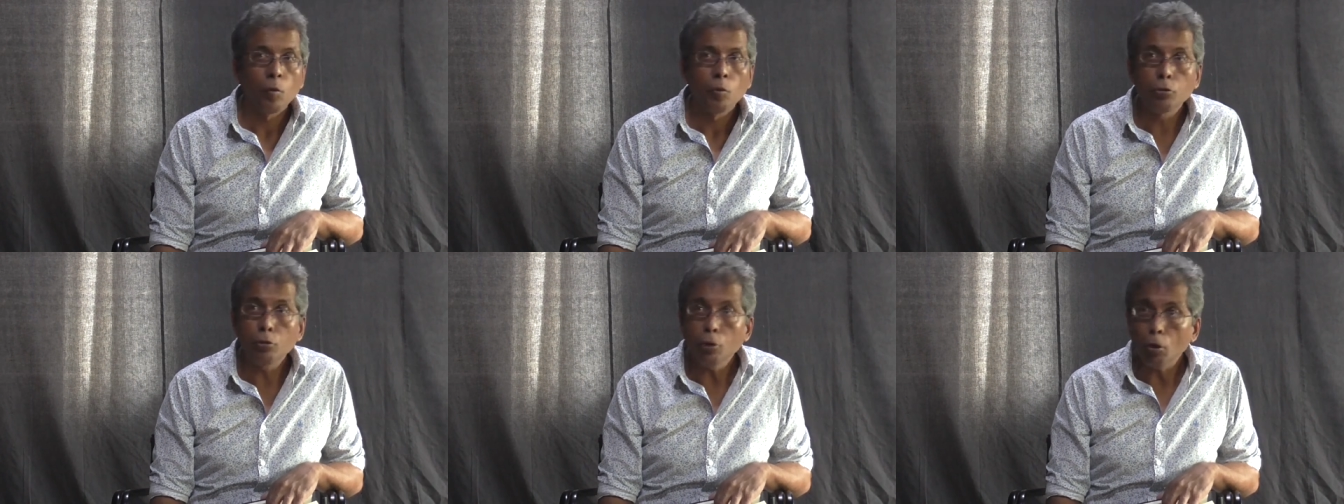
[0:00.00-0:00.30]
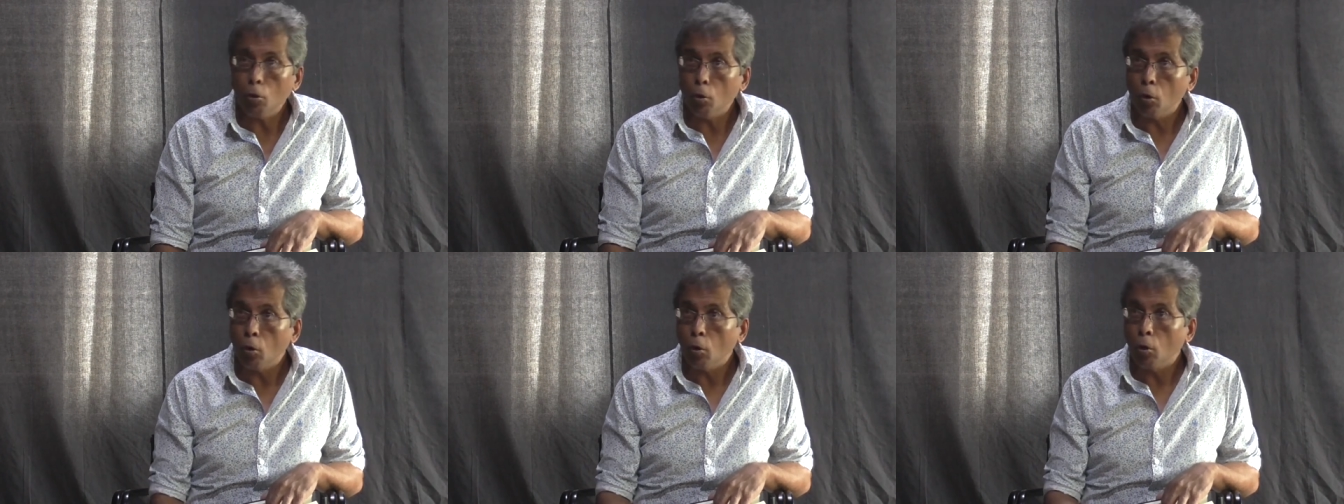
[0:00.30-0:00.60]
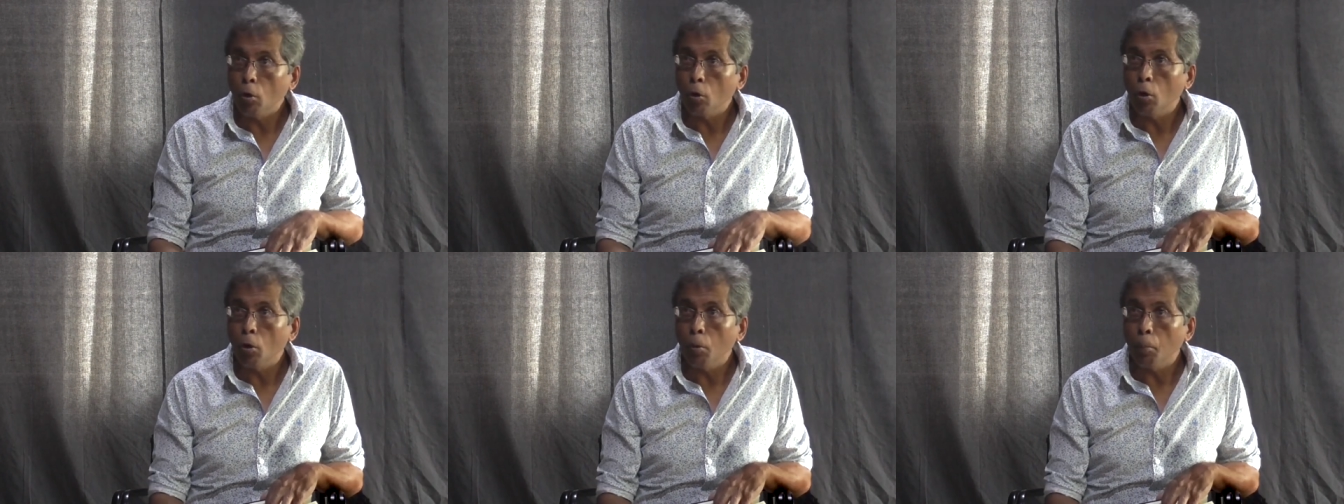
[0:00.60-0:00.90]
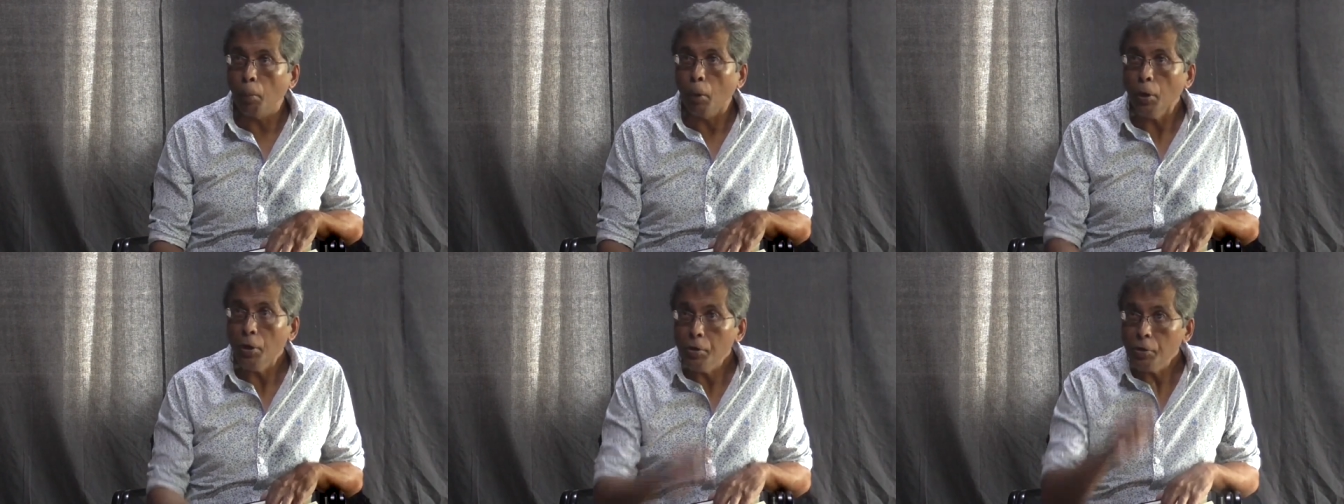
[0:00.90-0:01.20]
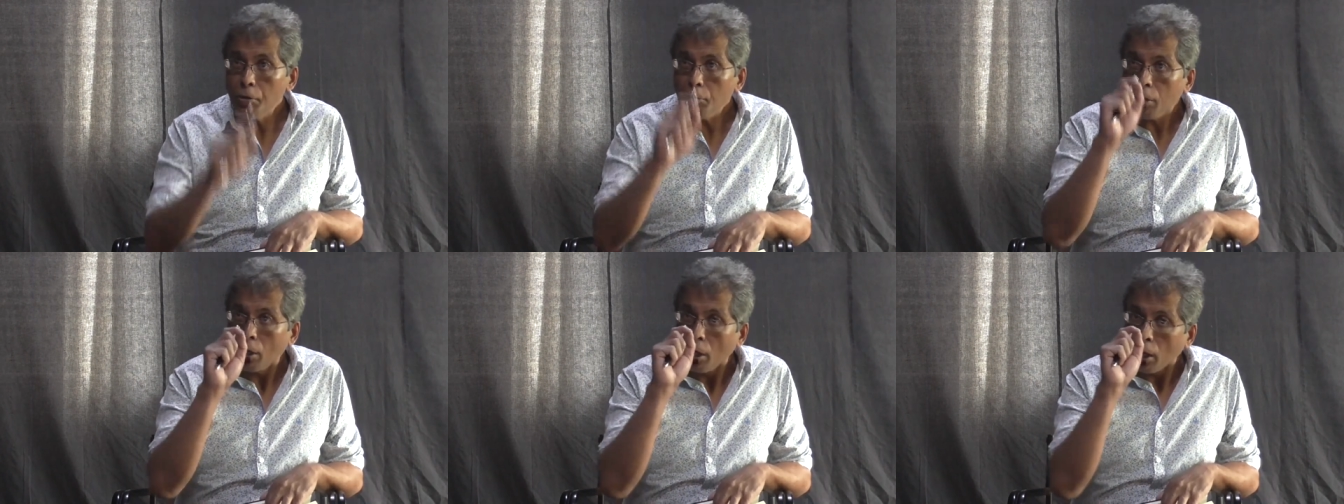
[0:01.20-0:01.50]
So,
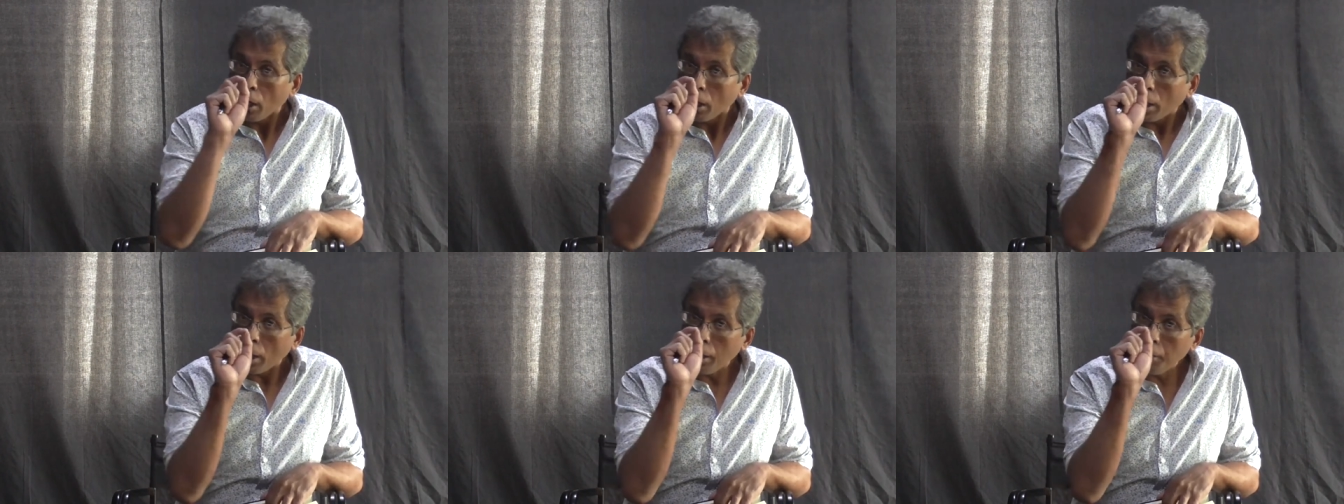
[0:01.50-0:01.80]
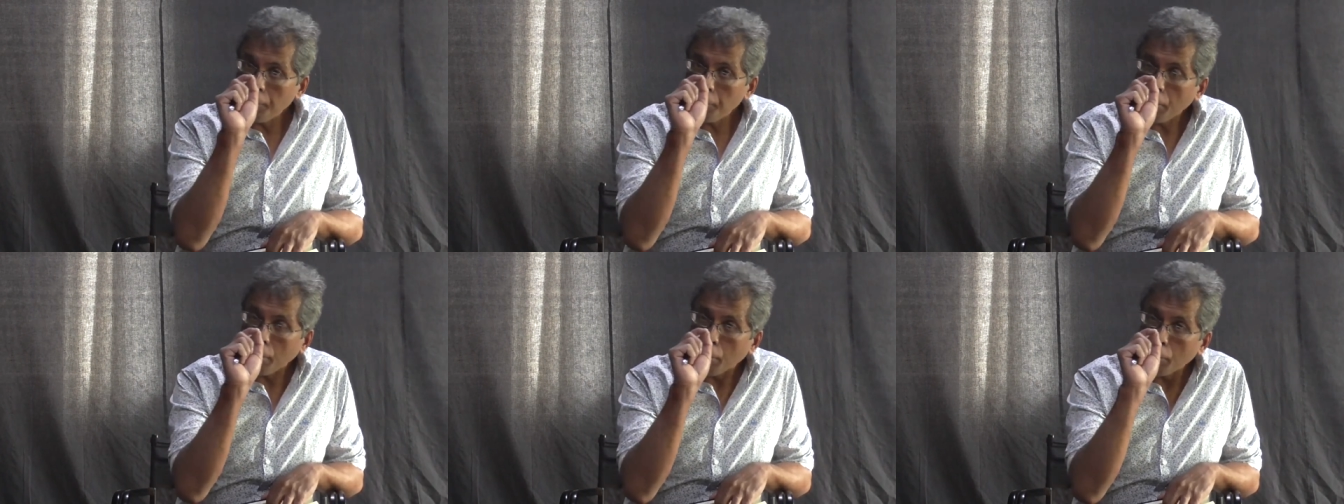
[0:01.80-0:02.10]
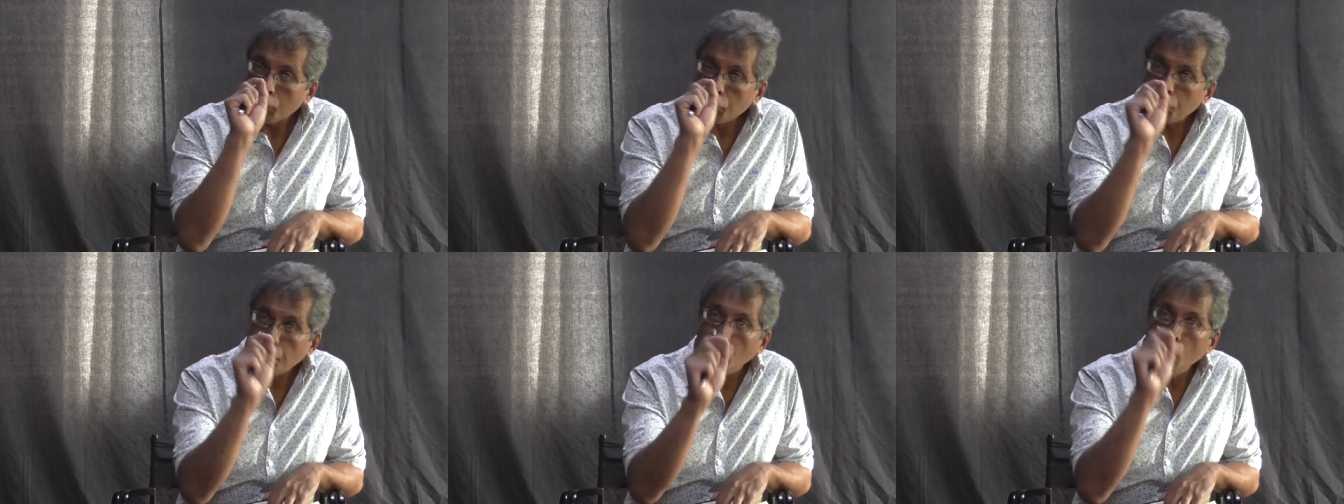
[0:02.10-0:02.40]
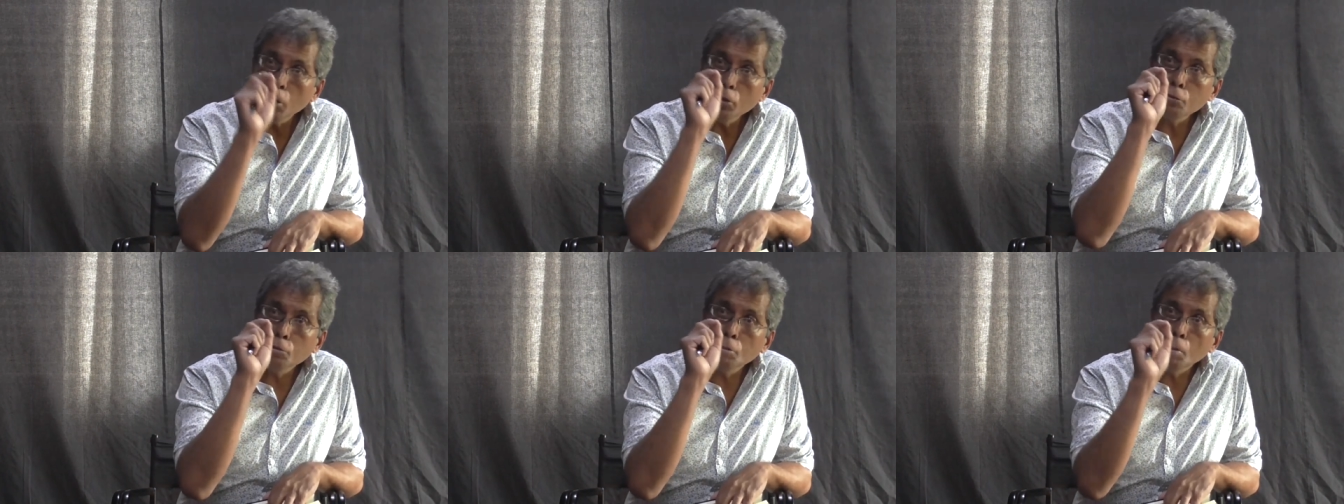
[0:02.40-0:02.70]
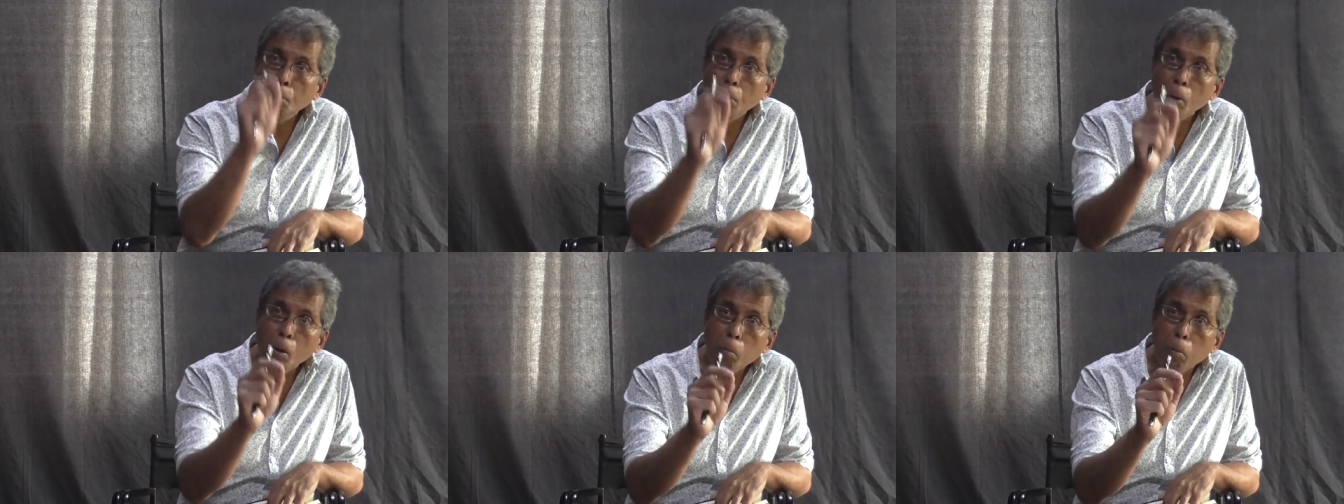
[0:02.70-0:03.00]
point is, it responds
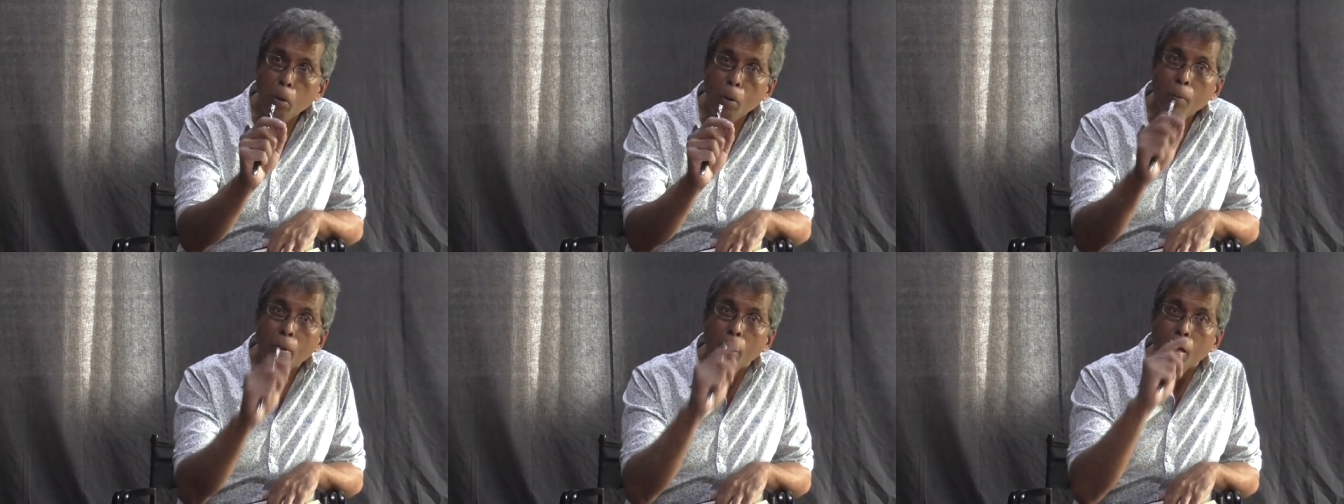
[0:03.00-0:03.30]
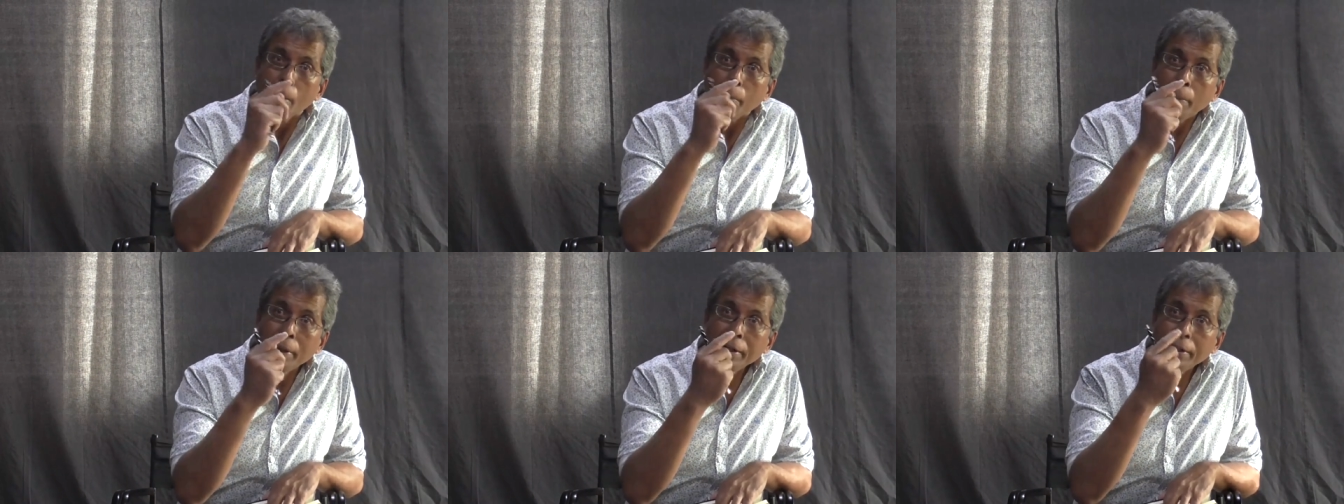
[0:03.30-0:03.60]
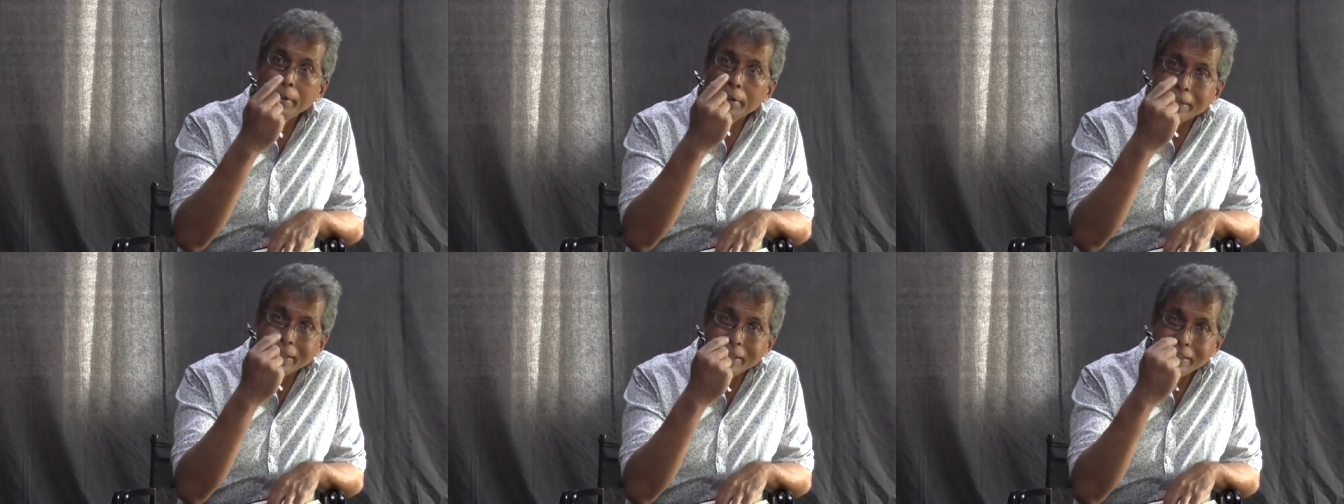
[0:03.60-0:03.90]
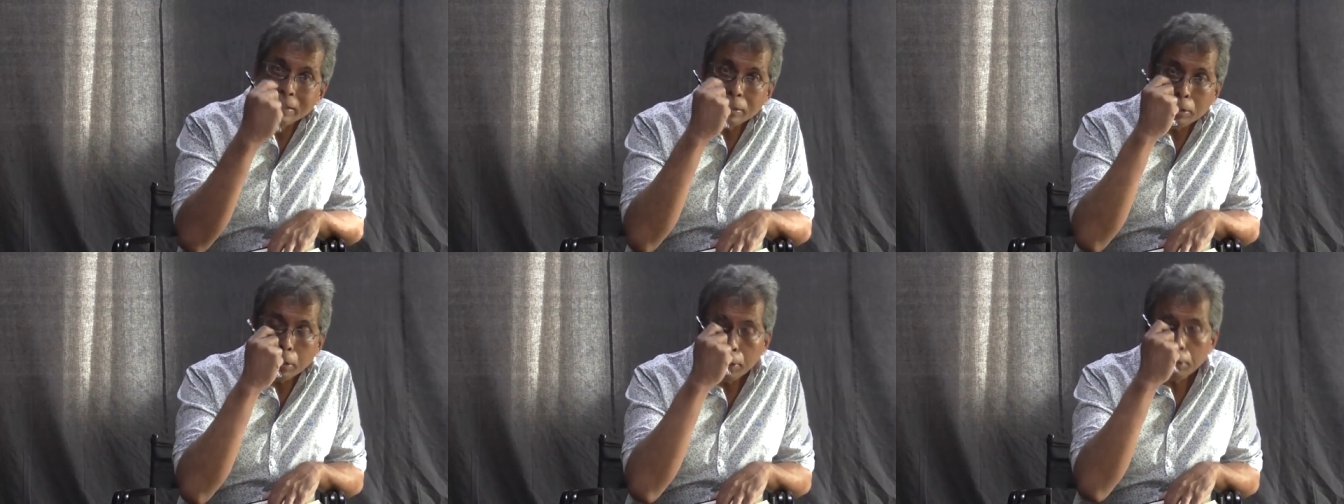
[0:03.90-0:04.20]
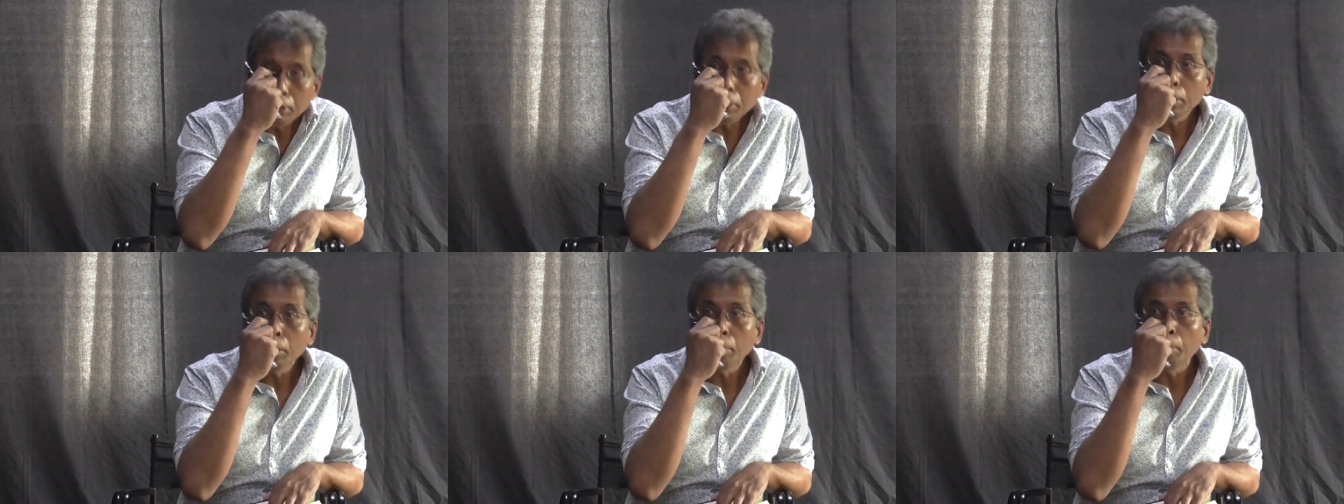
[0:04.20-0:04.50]
to a problem, but it, it is
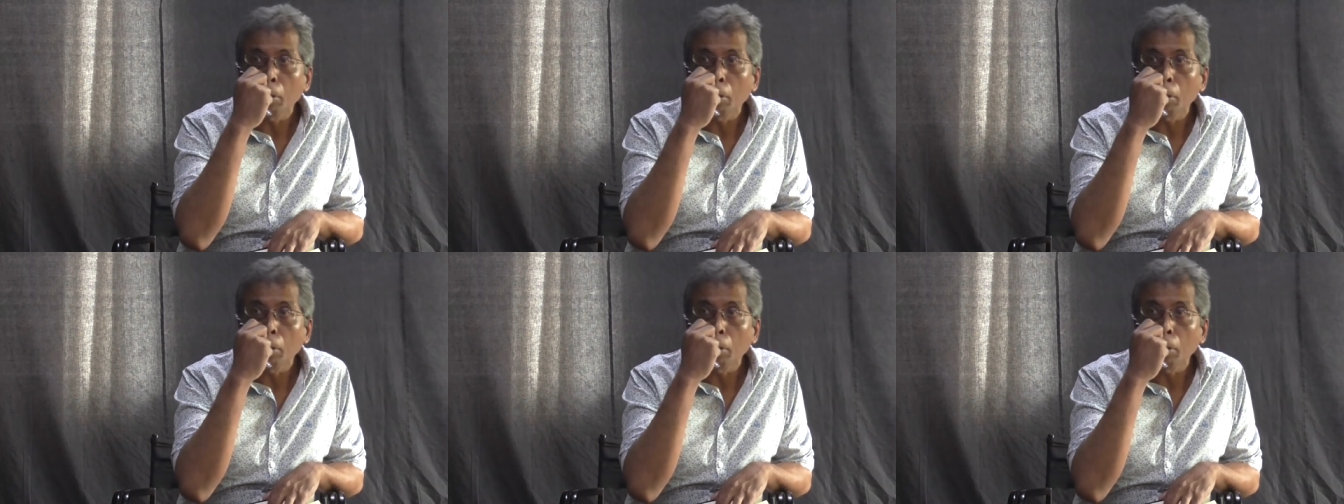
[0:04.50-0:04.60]
not